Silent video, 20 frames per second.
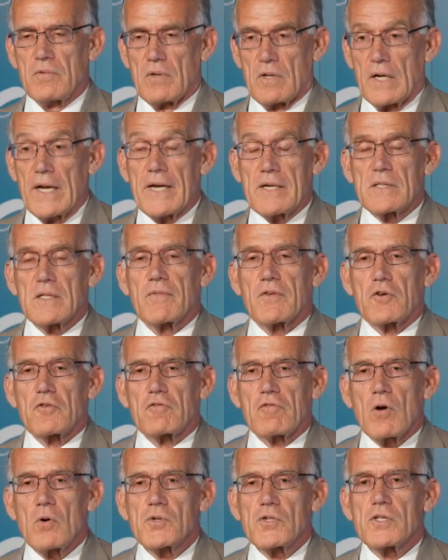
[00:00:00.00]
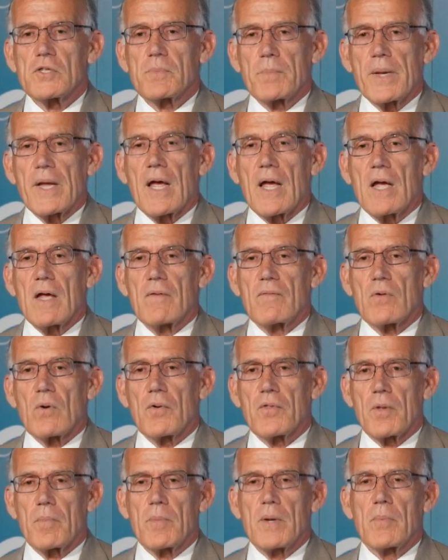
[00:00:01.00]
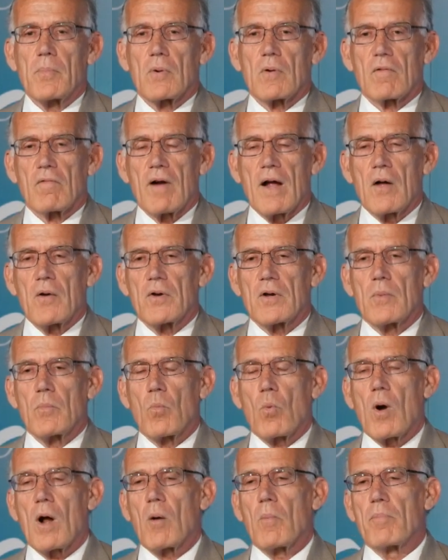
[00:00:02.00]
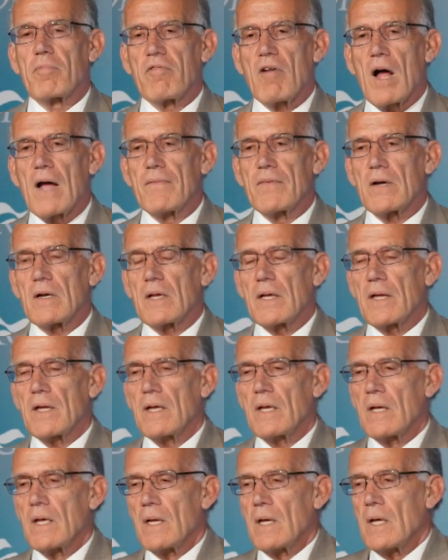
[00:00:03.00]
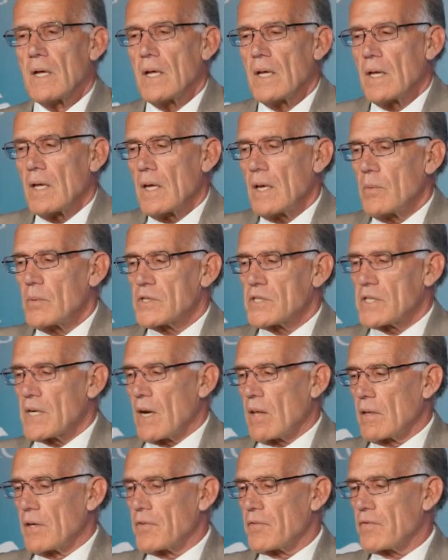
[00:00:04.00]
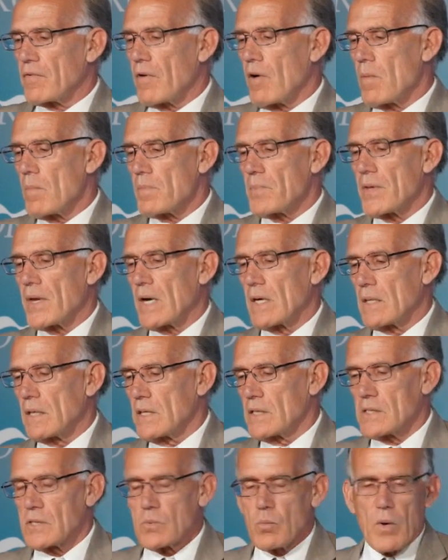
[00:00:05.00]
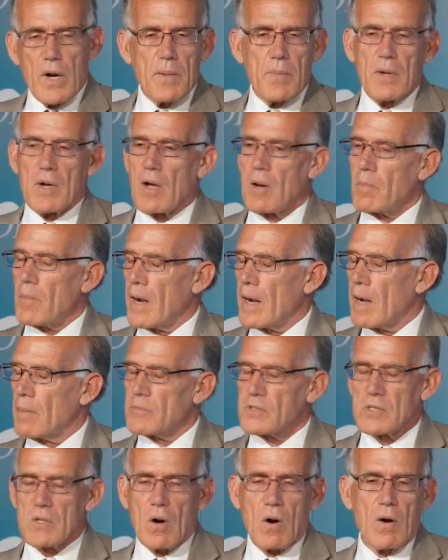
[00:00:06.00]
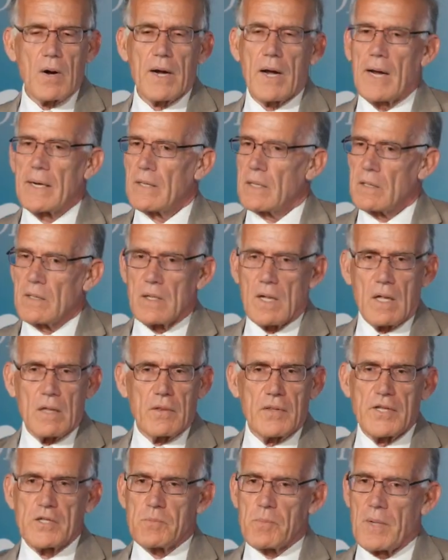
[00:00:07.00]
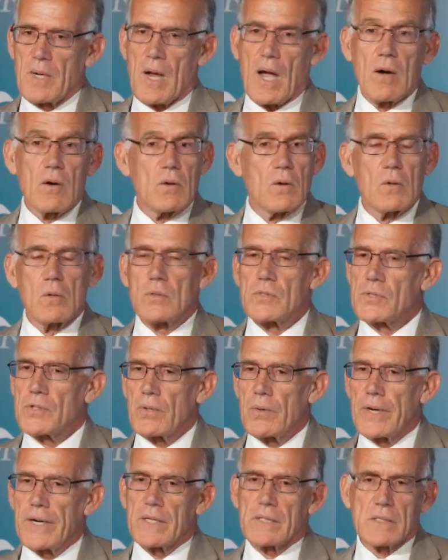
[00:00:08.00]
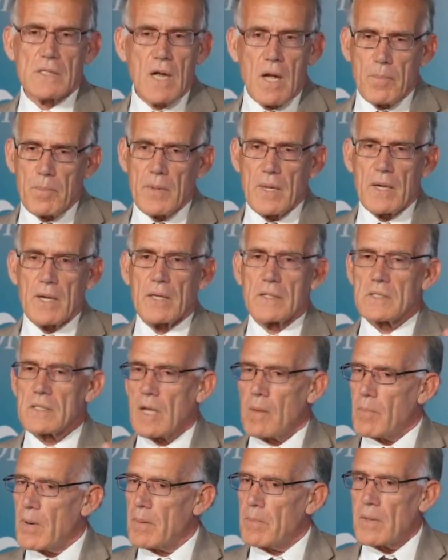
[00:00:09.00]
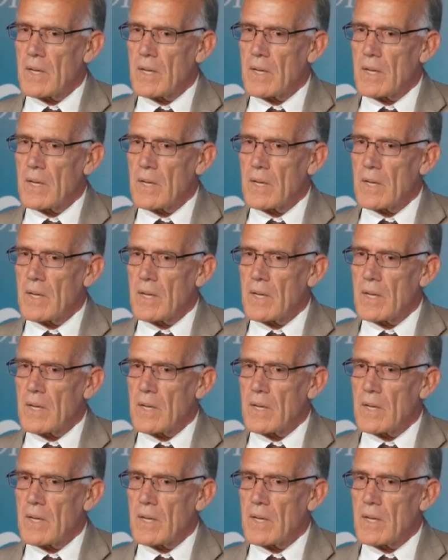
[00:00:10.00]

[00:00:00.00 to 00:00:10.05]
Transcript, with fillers: leaks of atrocious behavior and the people around him, while privately he was telling Trump that I, this is way beyond my, I'm sorry, I, these people, I don't know who's doing it, it's not me, it's not my